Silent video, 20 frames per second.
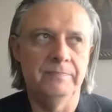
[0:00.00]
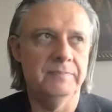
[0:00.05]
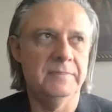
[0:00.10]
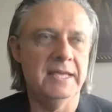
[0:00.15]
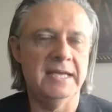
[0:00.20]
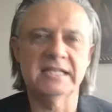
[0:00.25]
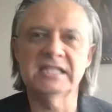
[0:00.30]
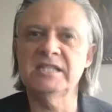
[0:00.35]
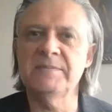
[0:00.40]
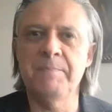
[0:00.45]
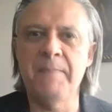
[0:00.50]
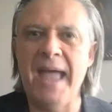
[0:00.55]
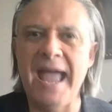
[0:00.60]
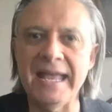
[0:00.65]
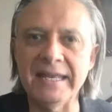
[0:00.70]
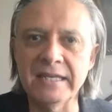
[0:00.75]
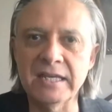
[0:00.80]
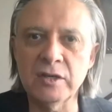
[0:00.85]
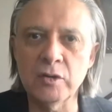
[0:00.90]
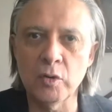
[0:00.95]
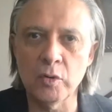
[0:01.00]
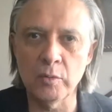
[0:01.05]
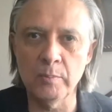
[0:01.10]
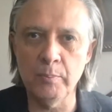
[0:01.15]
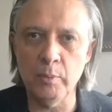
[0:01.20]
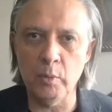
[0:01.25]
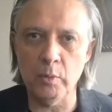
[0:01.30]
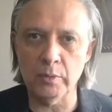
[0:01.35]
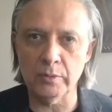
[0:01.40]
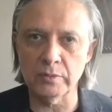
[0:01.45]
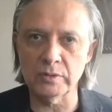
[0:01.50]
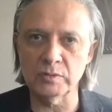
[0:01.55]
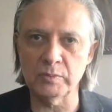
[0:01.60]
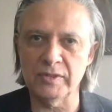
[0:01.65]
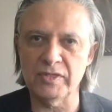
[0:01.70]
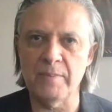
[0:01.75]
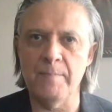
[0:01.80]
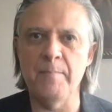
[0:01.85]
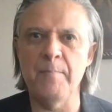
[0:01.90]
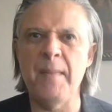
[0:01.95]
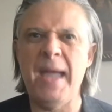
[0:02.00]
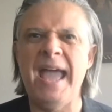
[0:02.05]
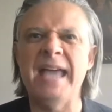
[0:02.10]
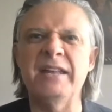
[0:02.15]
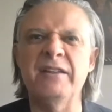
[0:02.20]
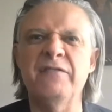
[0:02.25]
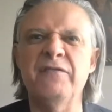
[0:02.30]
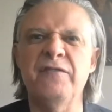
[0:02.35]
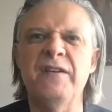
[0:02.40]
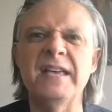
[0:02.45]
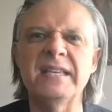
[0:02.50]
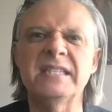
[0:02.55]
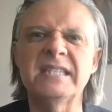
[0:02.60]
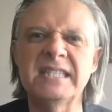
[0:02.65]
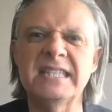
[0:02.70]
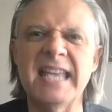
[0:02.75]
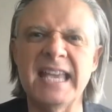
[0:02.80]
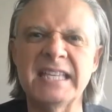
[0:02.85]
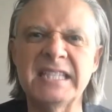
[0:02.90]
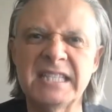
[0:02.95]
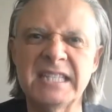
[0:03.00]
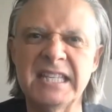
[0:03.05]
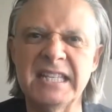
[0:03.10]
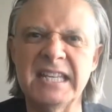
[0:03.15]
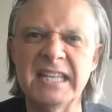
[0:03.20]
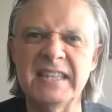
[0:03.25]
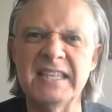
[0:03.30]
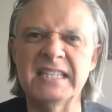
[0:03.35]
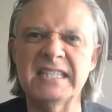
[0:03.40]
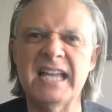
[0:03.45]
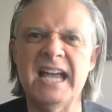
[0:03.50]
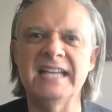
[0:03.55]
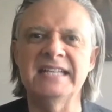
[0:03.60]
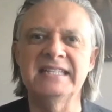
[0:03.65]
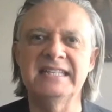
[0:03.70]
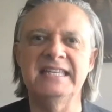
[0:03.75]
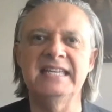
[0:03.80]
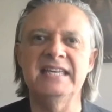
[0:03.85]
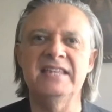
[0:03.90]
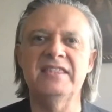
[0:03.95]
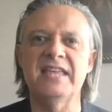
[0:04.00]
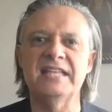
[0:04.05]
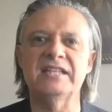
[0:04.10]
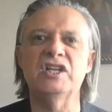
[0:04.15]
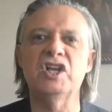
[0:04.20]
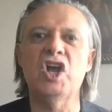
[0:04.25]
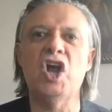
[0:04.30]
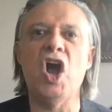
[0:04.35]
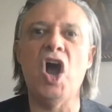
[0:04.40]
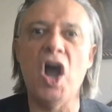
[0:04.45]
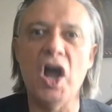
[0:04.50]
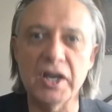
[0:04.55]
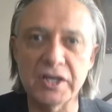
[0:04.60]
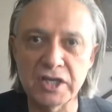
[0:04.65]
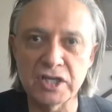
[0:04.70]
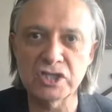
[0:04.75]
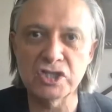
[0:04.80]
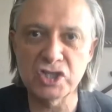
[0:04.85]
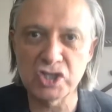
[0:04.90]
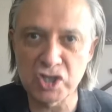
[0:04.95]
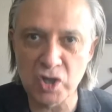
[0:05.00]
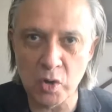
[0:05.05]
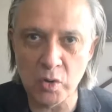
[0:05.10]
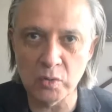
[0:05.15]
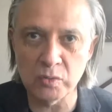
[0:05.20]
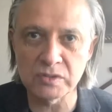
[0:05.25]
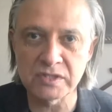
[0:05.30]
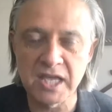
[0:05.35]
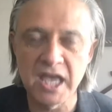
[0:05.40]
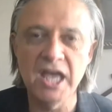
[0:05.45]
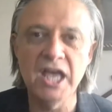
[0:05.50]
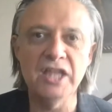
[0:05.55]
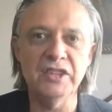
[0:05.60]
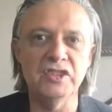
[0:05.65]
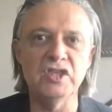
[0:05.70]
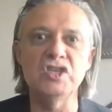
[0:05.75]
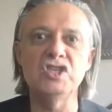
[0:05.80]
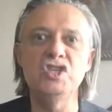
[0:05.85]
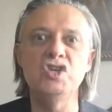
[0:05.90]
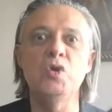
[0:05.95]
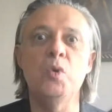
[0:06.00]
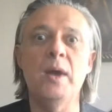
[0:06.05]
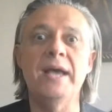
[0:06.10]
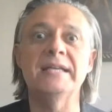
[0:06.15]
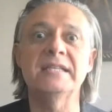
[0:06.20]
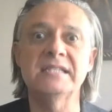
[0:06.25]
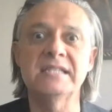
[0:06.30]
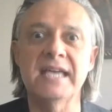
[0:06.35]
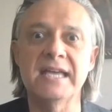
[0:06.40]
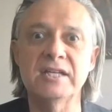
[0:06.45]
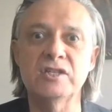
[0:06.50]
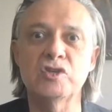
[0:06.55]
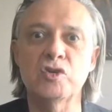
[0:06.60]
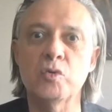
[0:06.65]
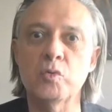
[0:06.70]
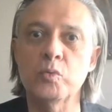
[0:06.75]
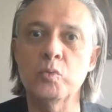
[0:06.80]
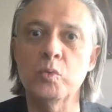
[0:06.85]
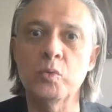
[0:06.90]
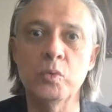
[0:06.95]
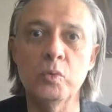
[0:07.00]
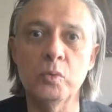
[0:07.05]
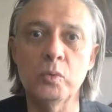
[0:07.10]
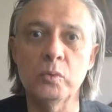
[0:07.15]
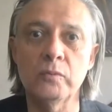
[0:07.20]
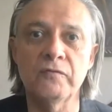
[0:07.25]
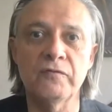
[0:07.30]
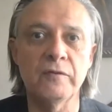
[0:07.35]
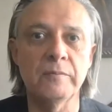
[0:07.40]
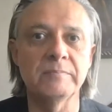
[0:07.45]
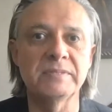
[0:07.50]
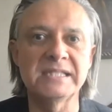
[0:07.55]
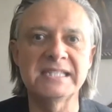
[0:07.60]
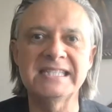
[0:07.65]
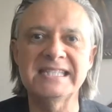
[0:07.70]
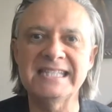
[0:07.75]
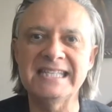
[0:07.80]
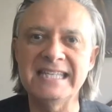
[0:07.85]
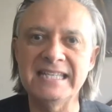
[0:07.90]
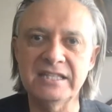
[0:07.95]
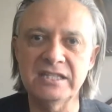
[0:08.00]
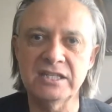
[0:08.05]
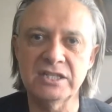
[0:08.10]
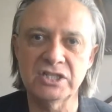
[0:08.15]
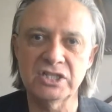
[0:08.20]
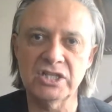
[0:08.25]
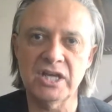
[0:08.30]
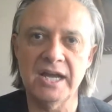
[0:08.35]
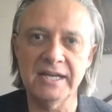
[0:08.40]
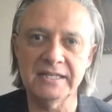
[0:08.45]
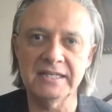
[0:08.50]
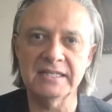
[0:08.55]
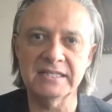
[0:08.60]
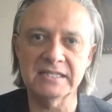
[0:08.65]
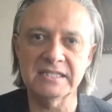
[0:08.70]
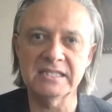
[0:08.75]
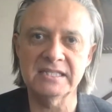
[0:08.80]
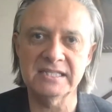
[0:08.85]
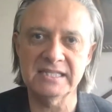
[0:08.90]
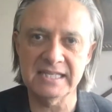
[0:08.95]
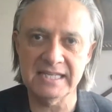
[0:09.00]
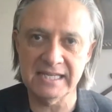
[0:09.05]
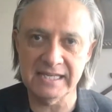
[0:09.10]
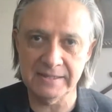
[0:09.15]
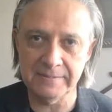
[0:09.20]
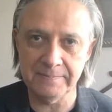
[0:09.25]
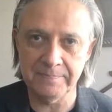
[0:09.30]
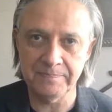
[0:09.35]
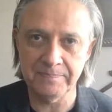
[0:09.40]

expanding her borders with manifest destiny, this idea that God chose the USA to rule from sea to shining sea.